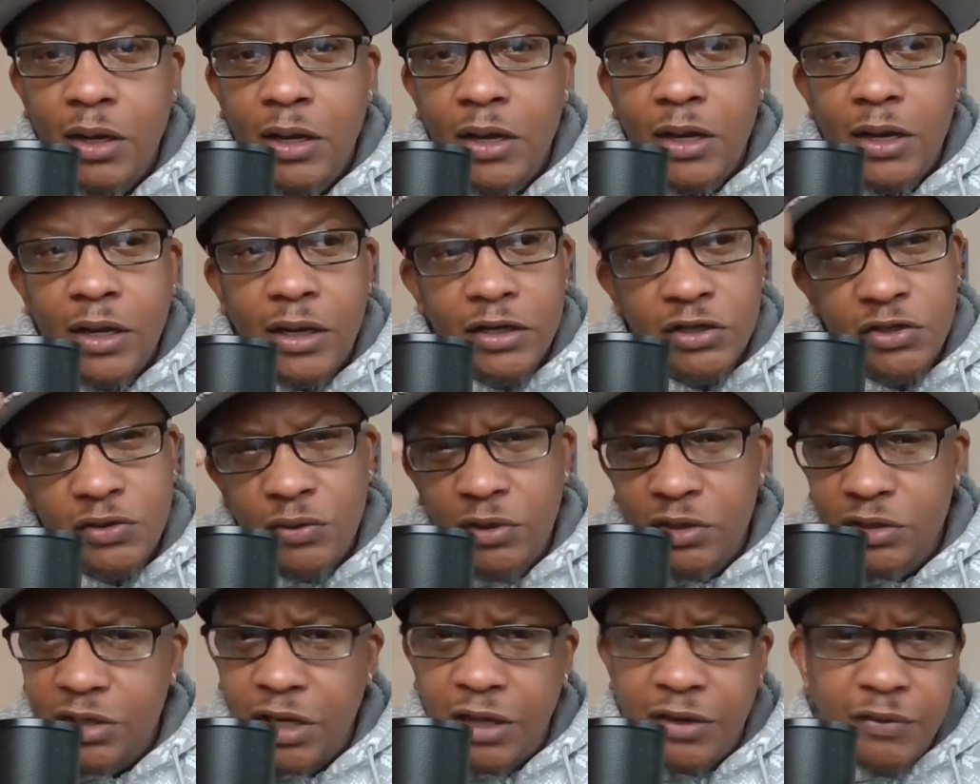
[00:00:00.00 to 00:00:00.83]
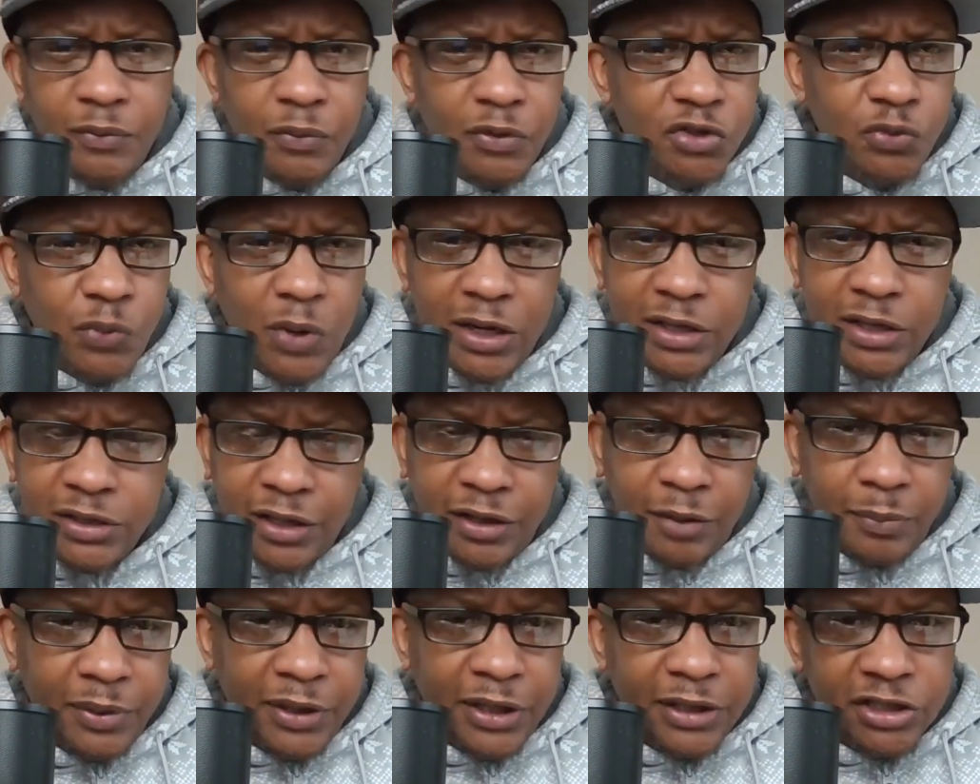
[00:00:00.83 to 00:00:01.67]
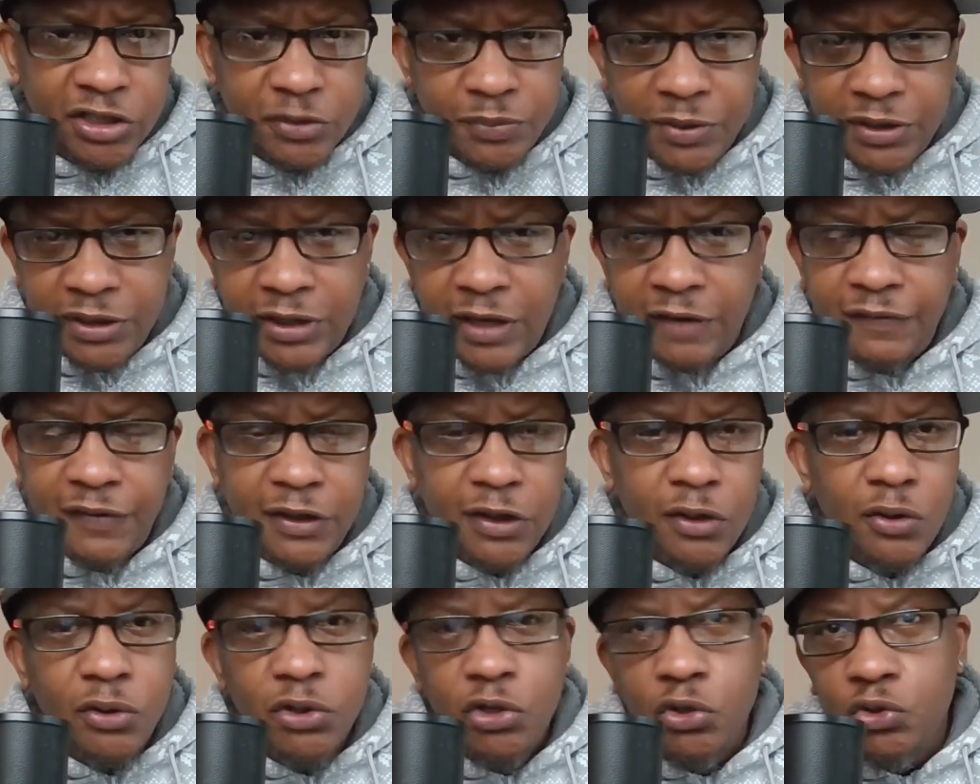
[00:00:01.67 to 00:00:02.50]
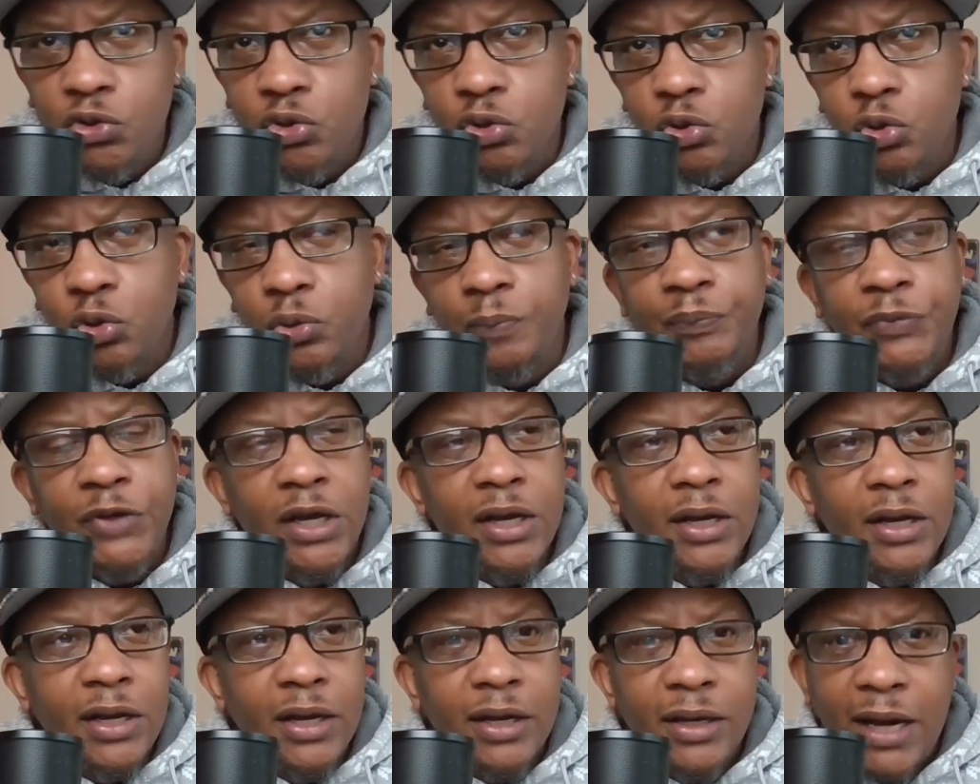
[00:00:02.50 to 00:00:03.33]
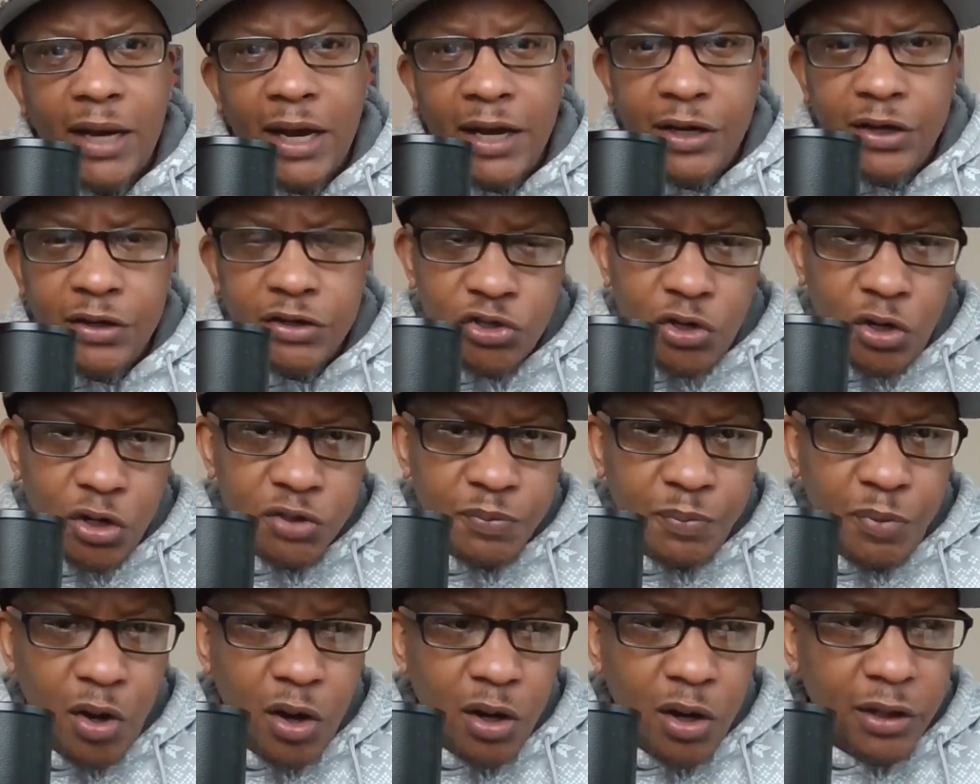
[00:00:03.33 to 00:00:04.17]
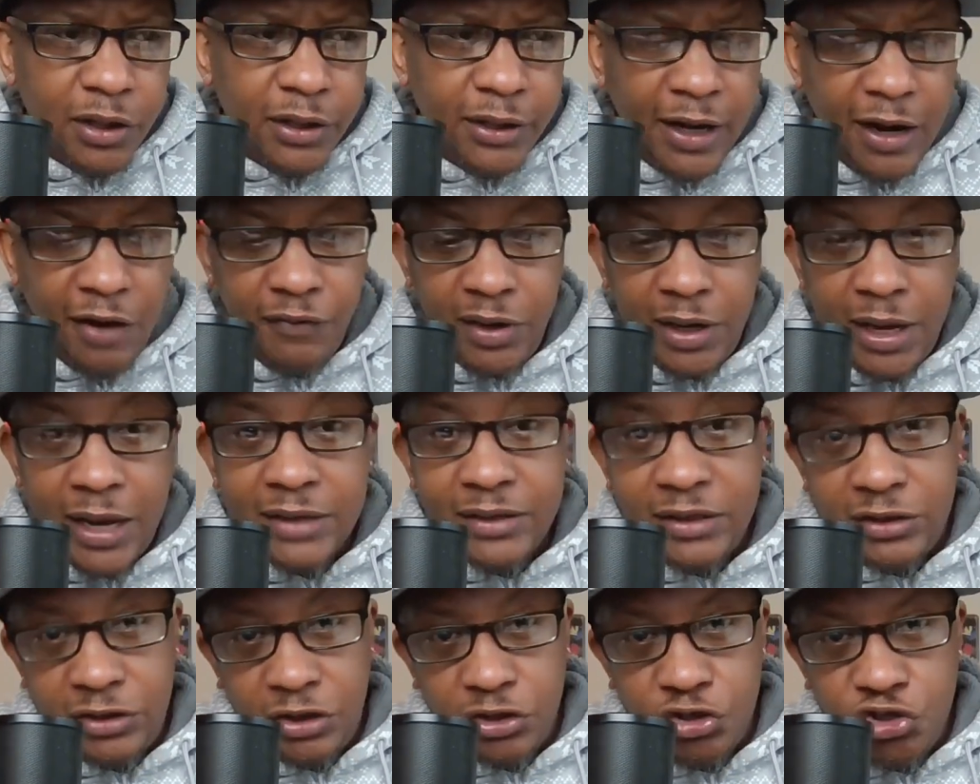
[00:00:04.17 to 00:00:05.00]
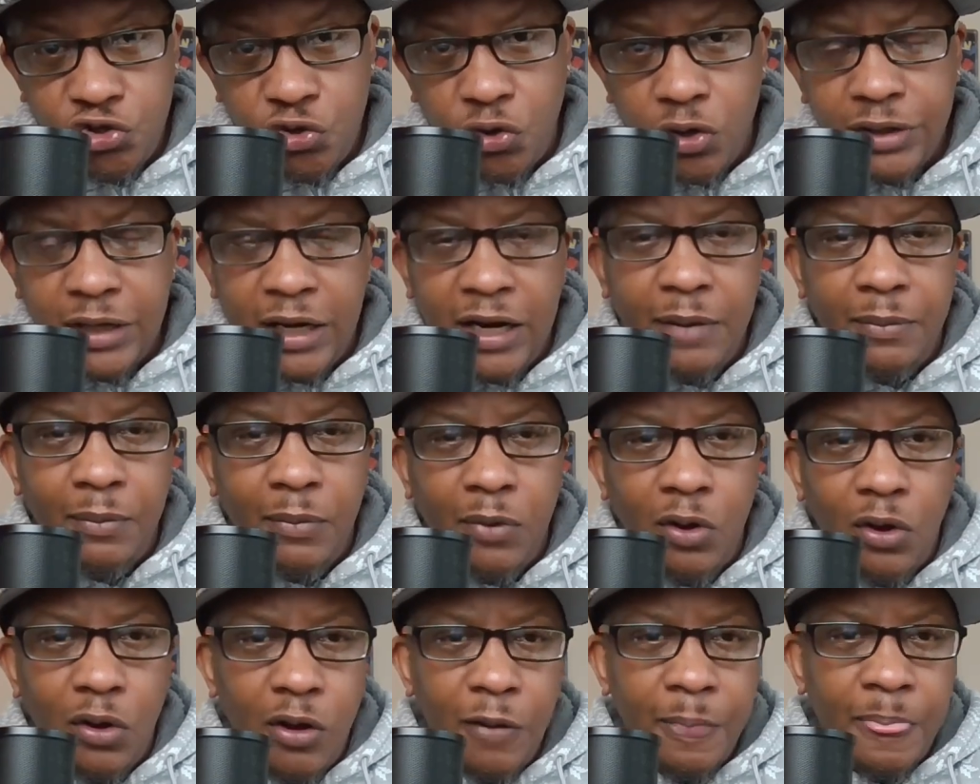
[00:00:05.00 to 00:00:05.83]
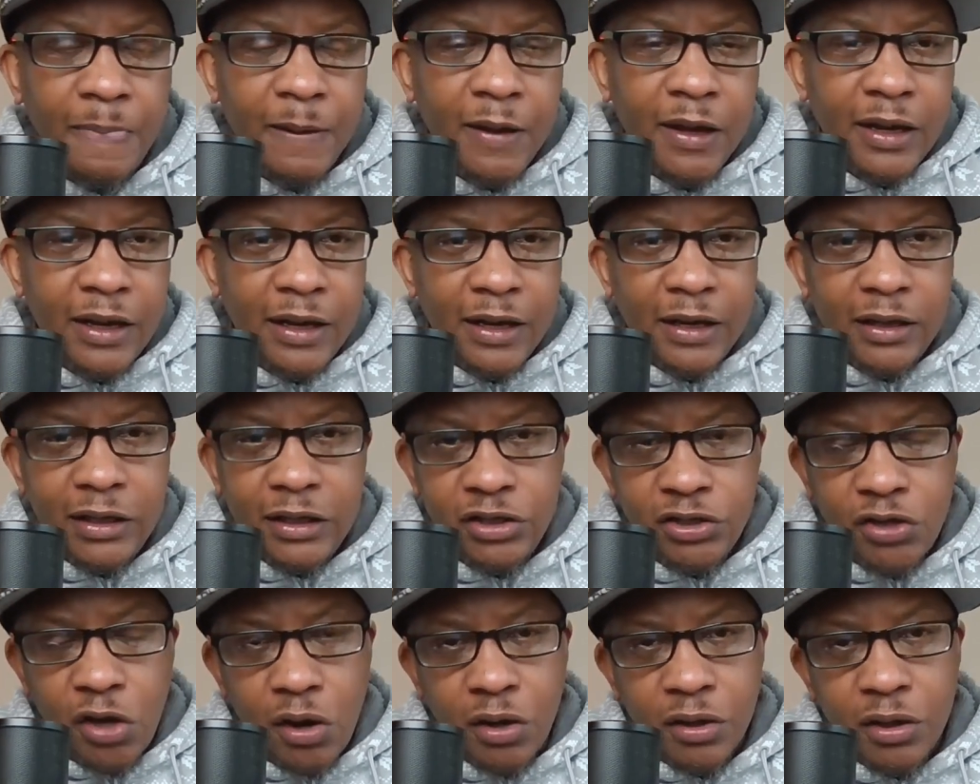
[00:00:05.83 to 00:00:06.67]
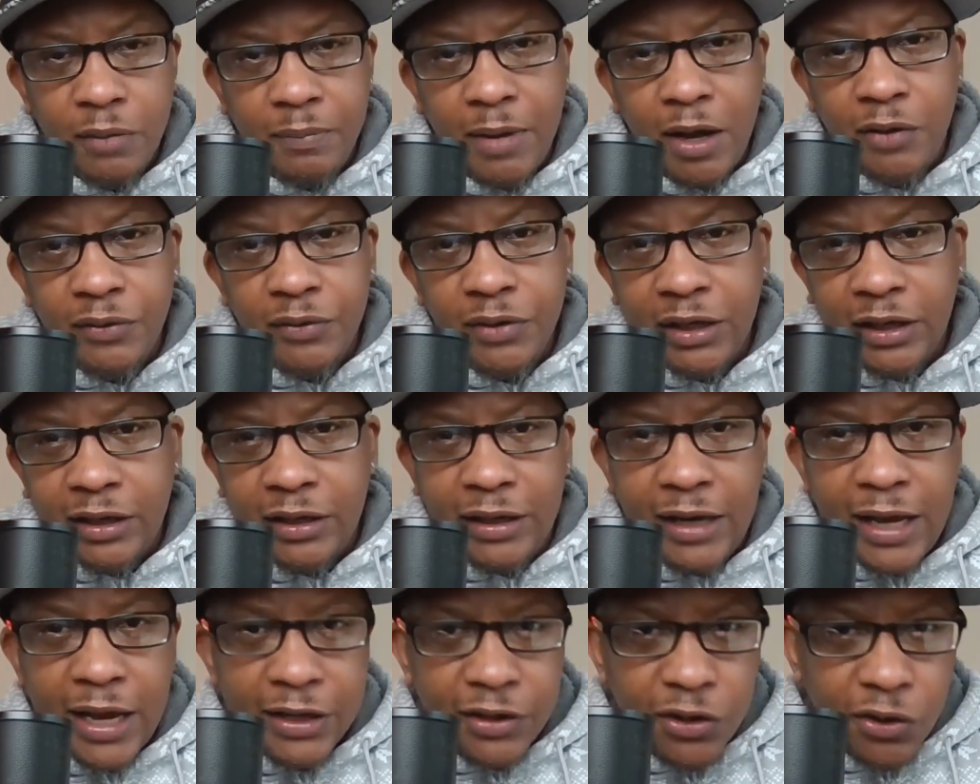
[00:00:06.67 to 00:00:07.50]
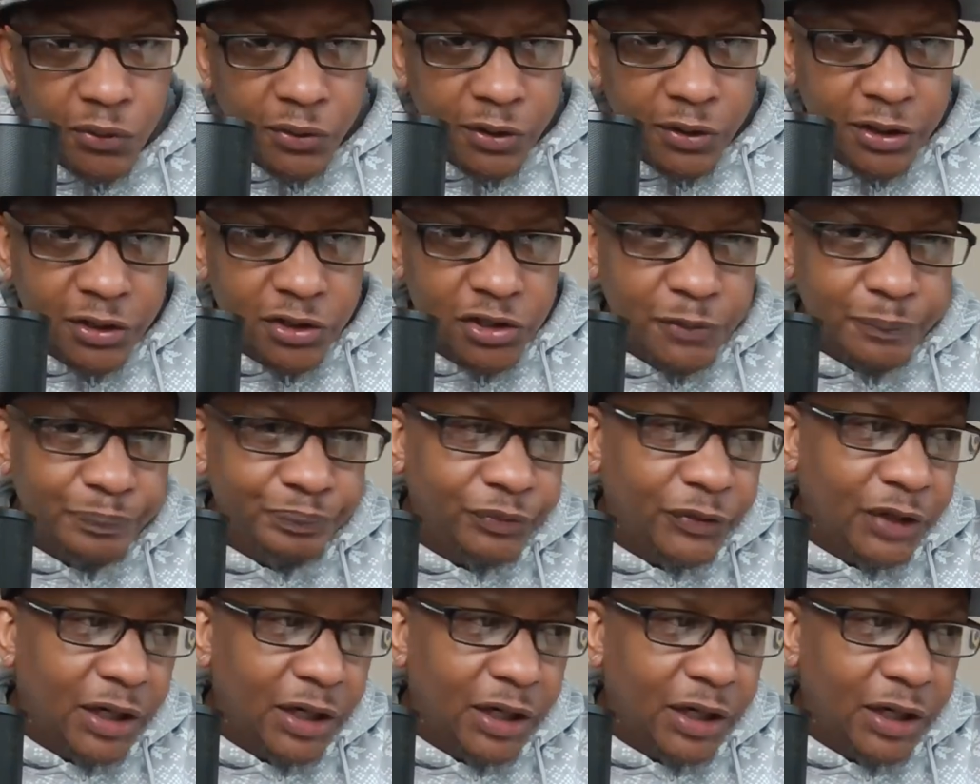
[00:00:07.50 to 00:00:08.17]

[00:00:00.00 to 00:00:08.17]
It's other, as well as other places, but definitely on YouTube. And I hear Charles Barkley, and I realize it's a short that I'm on, and he's talking about Nikola Jokic.